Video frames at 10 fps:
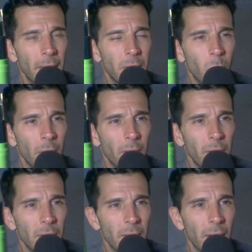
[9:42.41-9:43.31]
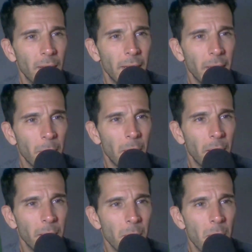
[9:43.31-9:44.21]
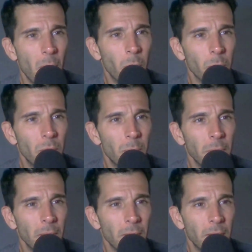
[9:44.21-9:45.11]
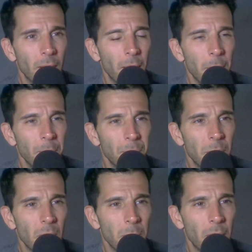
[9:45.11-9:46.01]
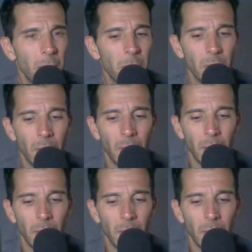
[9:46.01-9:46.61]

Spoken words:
that's one of the things that I like about it most, because sometimes